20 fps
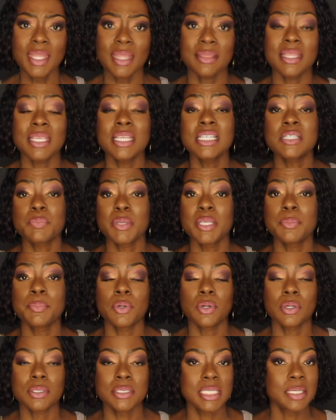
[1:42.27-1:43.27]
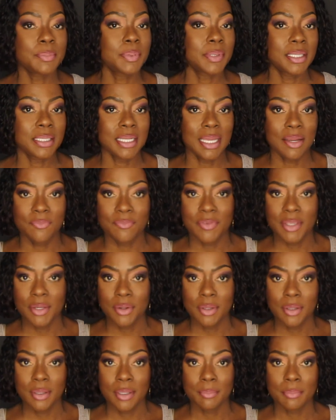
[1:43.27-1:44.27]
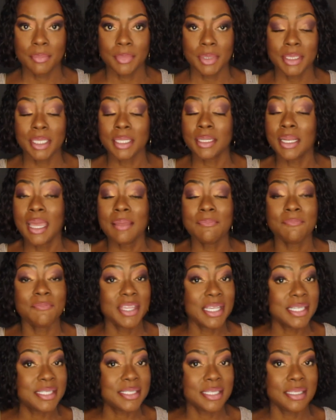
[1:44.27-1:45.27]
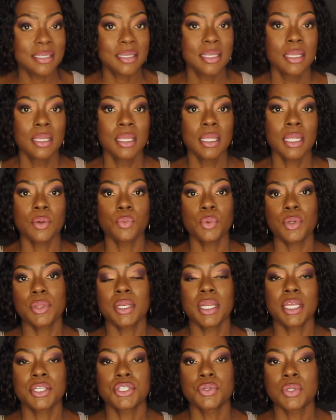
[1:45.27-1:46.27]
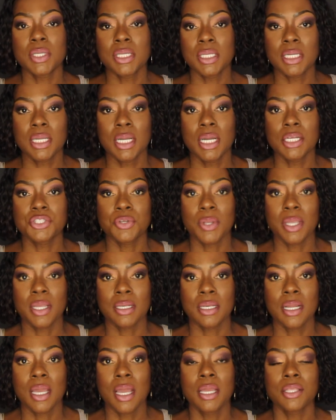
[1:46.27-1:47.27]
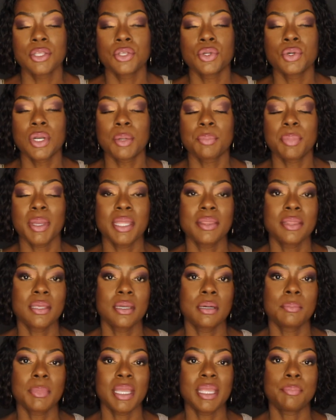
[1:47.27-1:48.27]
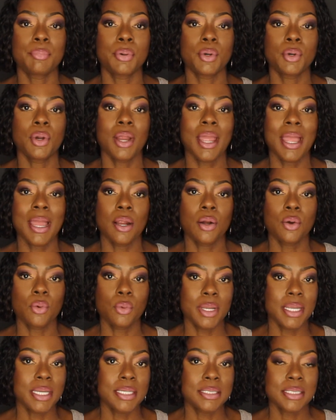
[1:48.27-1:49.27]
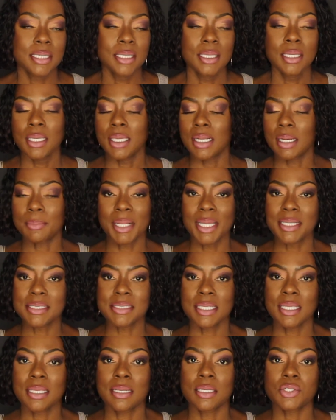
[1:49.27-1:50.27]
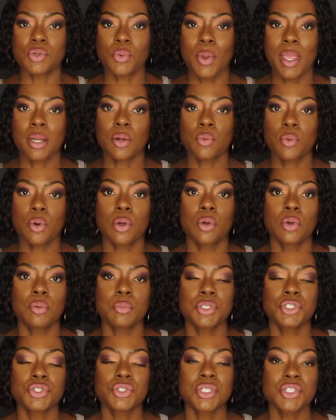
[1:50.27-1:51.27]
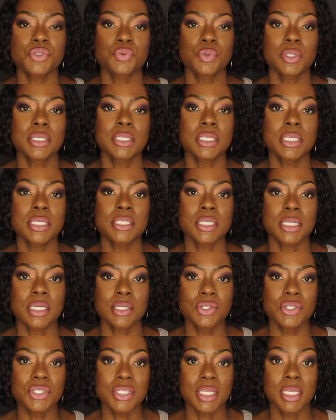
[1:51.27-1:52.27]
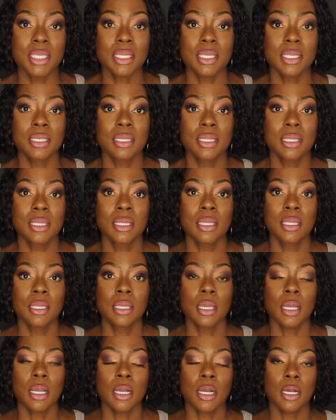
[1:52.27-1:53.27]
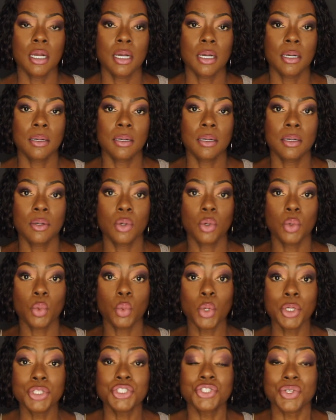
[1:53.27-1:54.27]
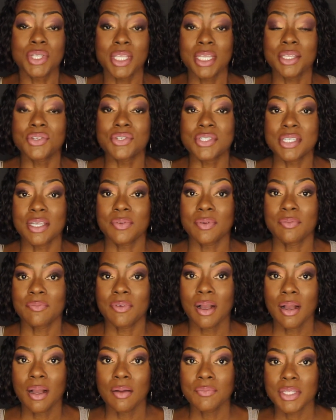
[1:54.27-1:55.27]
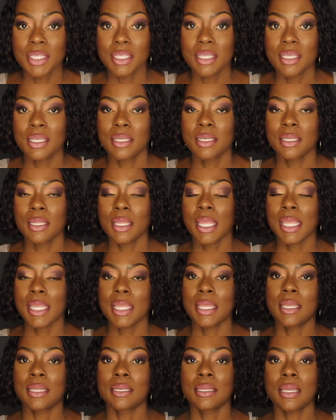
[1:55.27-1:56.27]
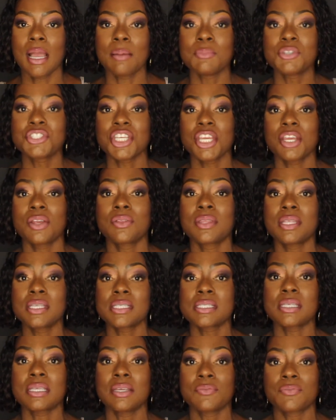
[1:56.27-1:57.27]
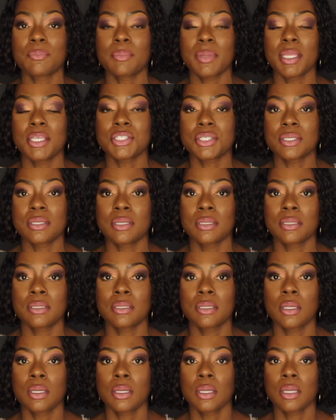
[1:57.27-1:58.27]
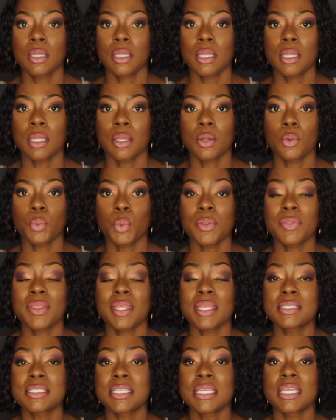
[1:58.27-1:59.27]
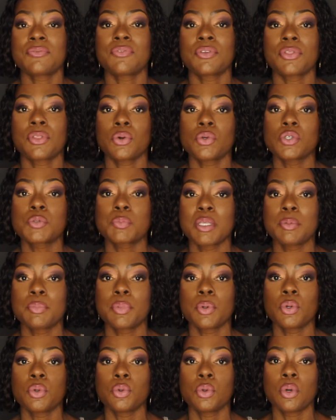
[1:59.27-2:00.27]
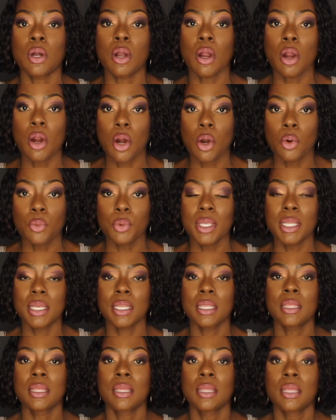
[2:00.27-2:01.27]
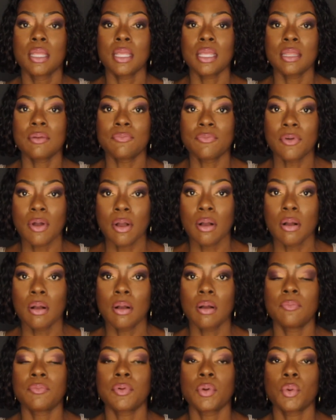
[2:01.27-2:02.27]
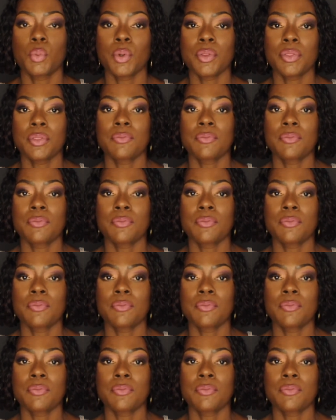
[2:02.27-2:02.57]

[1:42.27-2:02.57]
These people are typically they're not vested in whether or not you get the contract or not. You're going to pay them a per hour rate. And I'm not saying it's right or wrong, but you just really need to understand what you're getting yourself involved in. And I'm sharing this information with the intent for those people who are already involved with